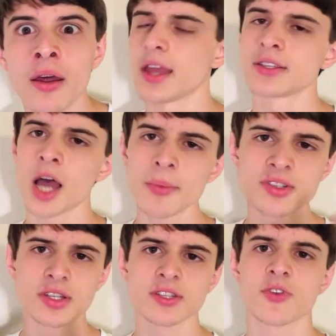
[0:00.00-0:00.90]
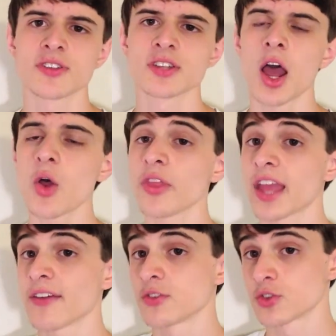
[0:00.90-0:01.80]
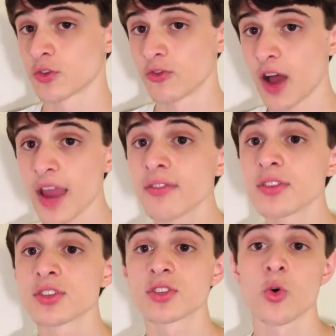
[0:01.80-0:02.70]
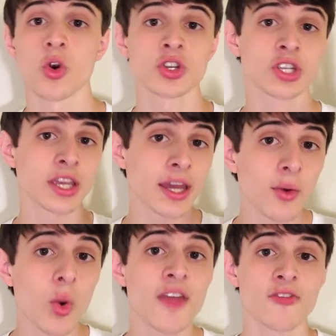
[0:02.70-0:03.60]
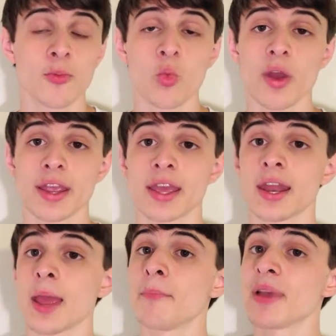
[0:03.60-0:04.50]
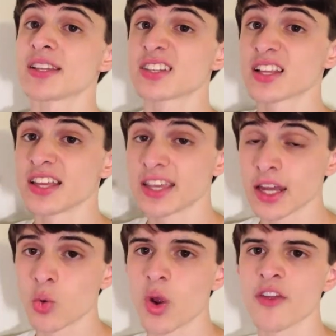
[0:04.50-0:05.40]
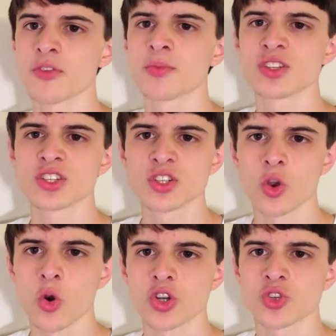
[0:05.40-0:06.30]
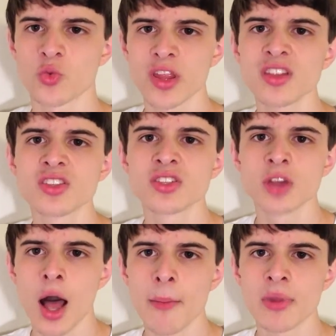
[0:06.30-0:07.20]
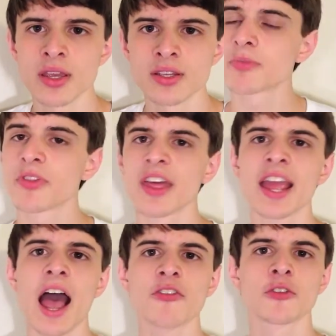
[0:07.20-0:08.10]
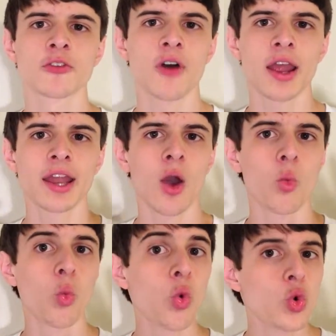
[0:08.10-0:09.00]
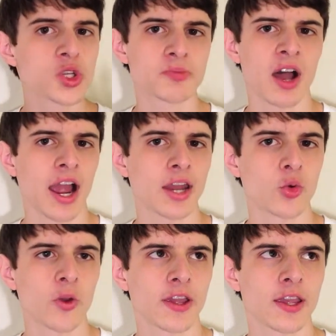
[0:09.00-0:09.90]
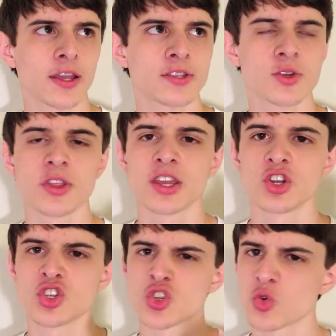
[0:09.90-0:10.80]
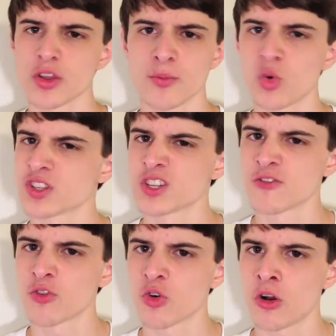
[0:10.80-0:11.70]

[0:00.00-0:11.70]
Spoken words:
And Thomas and his friends not only have to survive in the Scorch, get away from Wicked, and basically get away from these Scorch-ridden zombies, but they have to find out who is behind Wicked so they can destroy them once and for